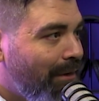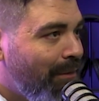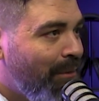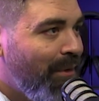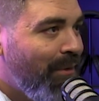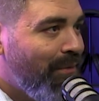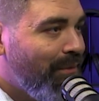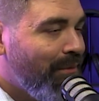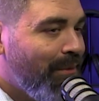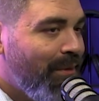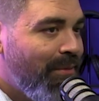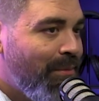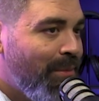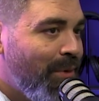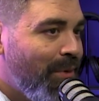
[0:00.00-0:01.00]

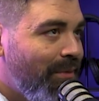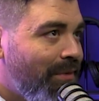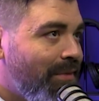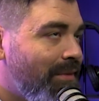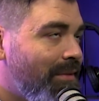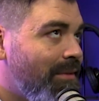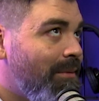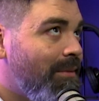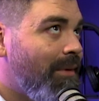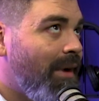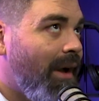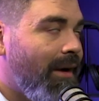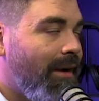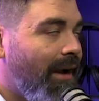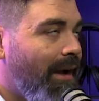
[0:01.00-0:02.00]
We've moved
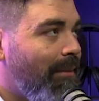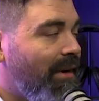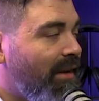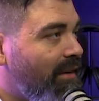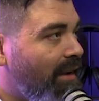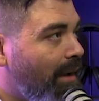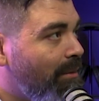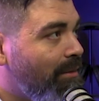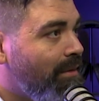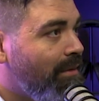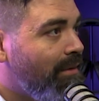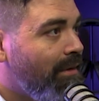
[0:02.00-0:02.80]
how many times?